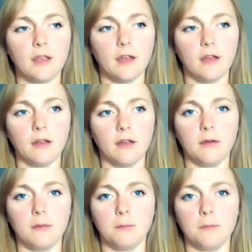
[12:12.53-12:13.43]

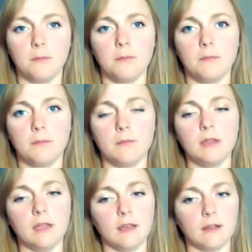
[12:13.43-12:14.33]

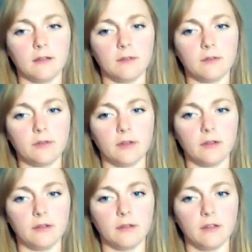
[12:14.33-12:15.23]
Yeah,
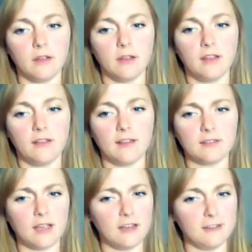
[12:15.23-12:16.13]
so that's
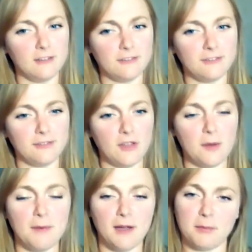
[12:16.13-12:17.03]
kind of
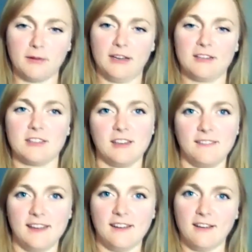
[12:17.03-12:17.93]
my progression. And
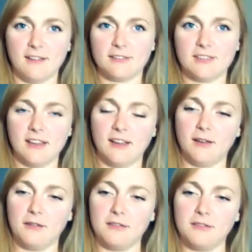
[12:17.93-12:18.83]
then
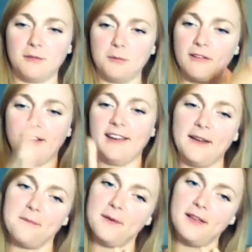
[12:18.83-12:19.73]
after where I
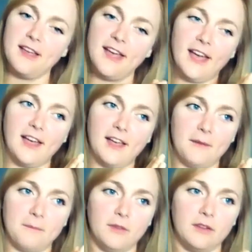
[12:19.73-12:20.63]
am,
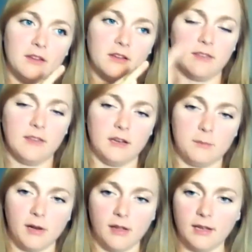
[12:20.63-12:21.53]
you can then
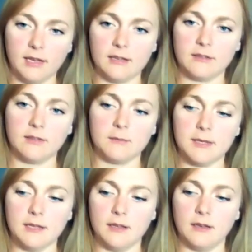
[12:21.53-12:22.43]
apply to
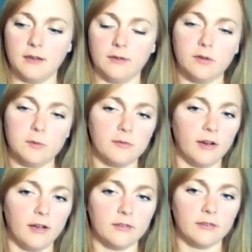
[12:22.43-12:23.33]
be a
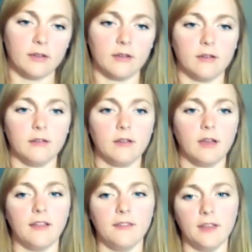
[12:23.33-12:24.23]
supervisor,
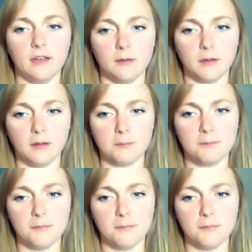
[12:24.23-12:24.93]
and then a